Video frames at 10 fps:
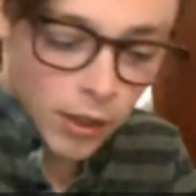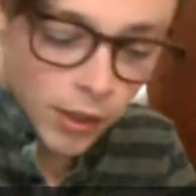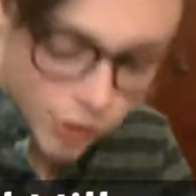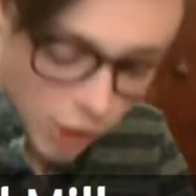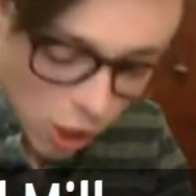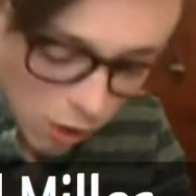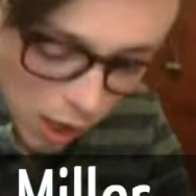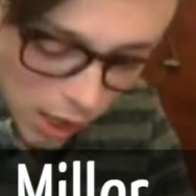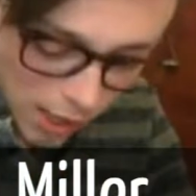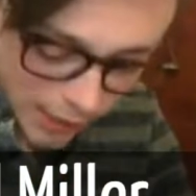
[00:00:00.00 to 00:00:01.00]
So
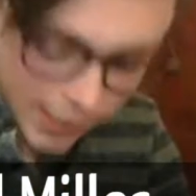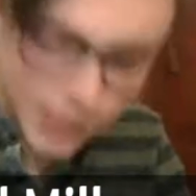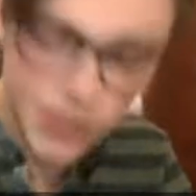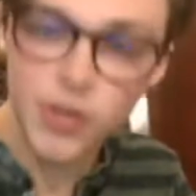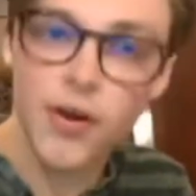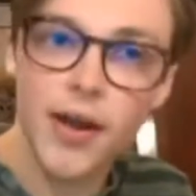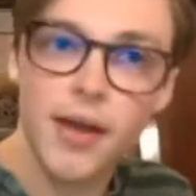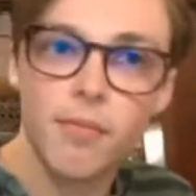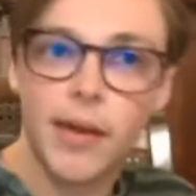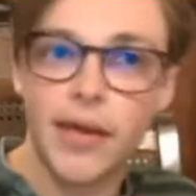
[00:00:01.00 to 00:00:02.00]
on
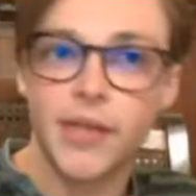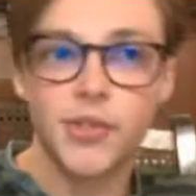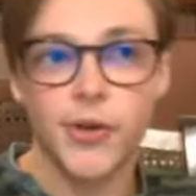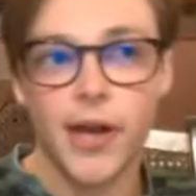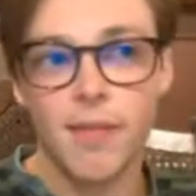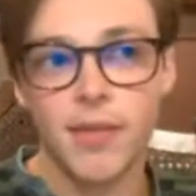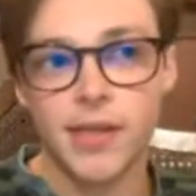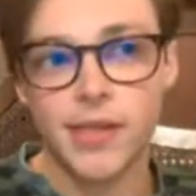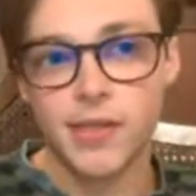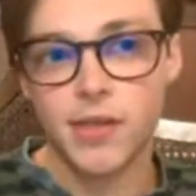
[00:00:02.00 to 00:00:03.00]
Instagram, my Instagram
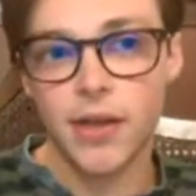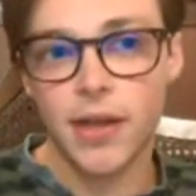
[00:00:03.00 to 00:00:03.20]
is